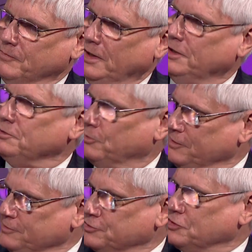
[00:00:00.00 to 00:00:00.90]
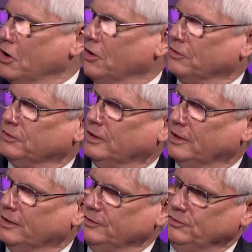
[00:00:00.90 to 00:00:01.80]
In your previous talk,
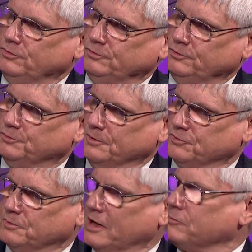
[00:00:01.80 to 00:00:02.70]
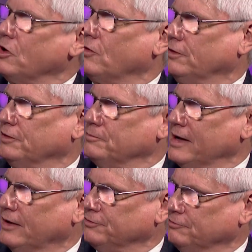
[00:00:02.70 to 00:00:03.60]
you spent some time talking
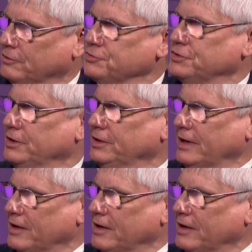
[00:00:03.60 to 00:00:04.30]
about diversity,